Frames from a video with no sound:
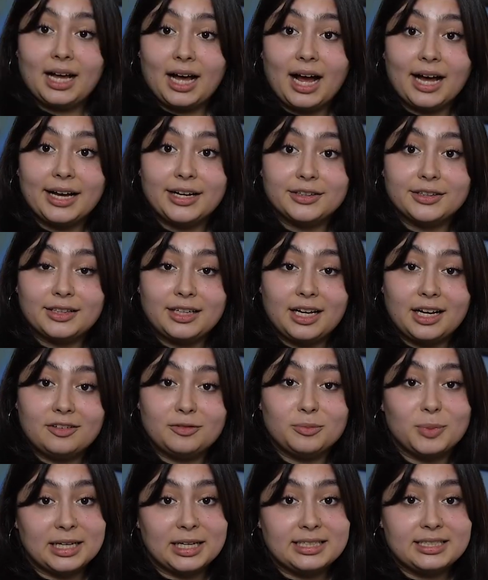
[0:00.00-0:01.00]
Higher
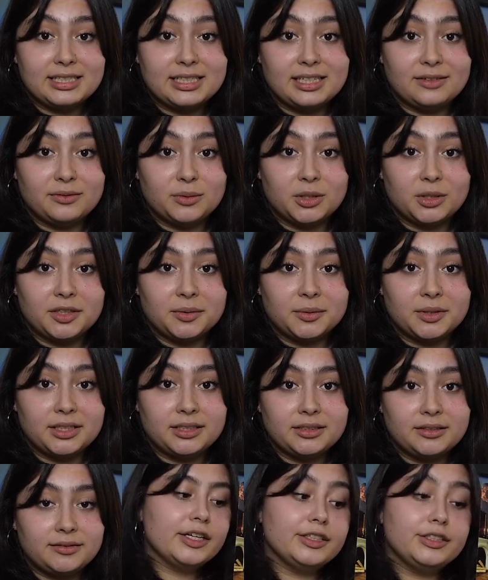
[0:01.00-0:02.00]
Love by Steve
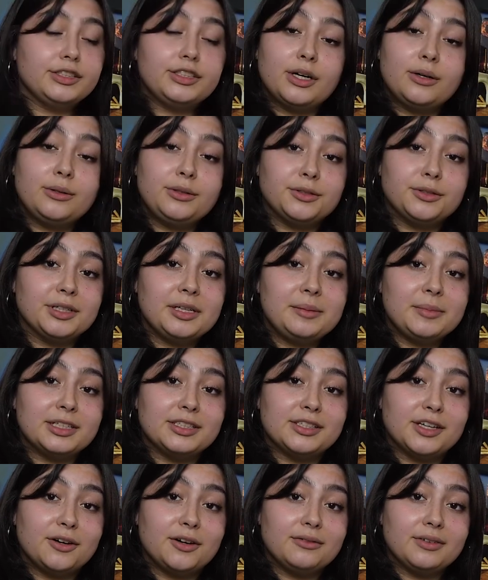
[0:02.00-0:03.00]
Winwood, Don't Dream
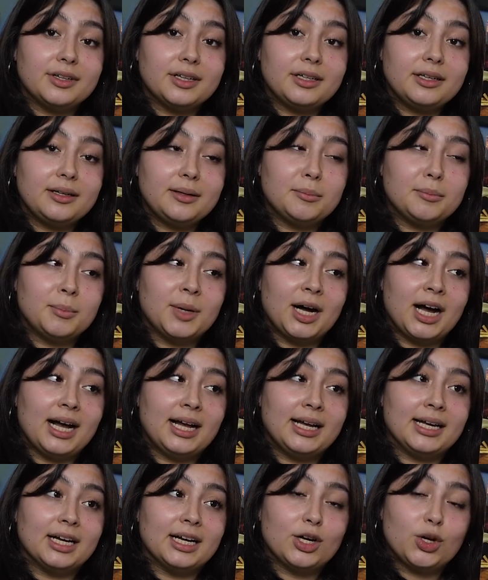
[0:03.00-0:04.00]
It's Over
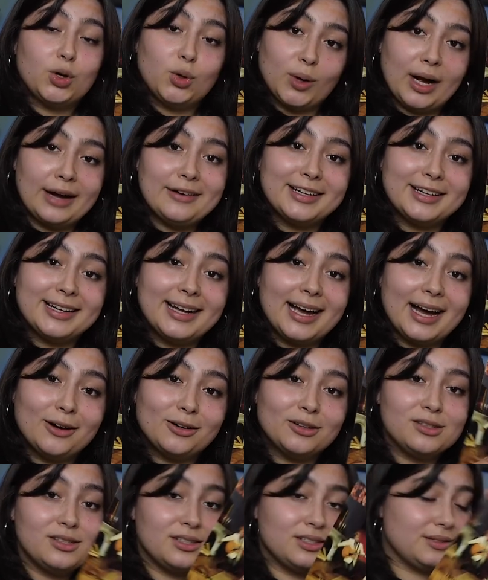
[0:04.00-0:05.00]
by Crowded
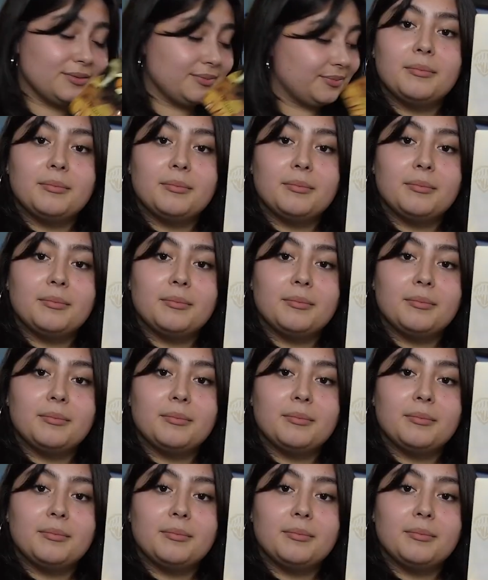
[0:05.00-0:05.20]
House,